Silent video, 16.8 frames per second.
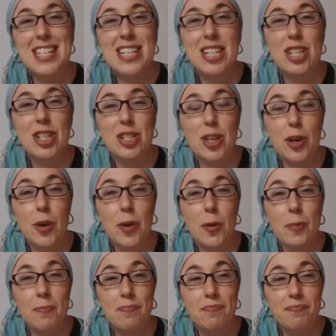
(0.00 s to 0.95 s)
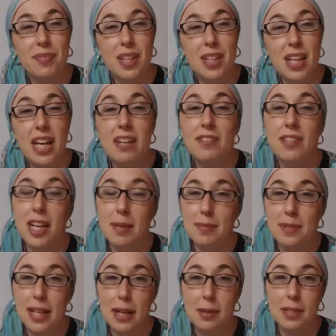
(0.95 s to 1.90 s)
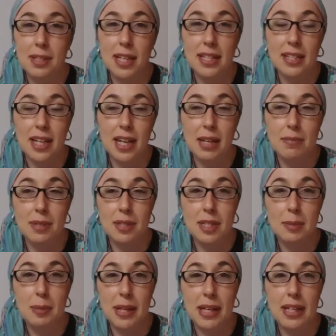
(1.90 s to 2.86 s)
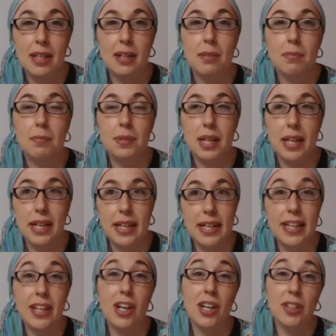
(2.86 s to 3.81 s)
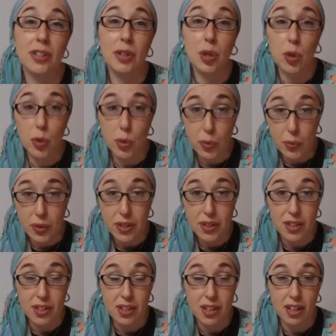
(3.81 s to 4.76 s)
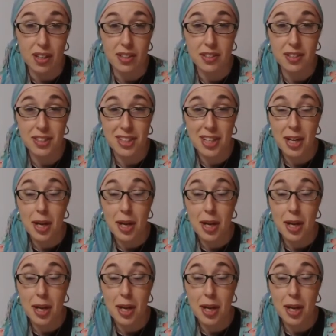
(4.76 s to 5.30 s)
So a lot of times that time is spent playing on their own with their cars,